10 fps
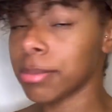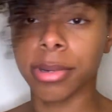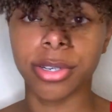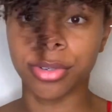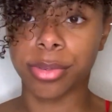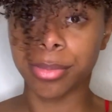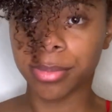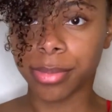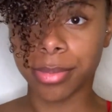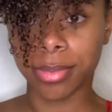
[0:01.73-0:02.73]
mushroom.
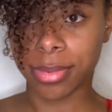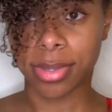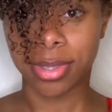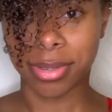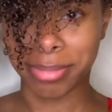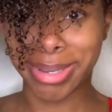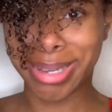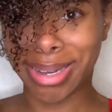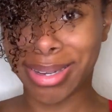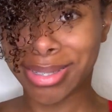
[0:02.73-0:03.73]
Oh my
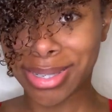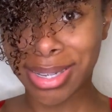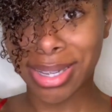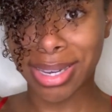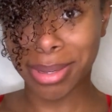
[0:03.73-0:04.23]
gosh, a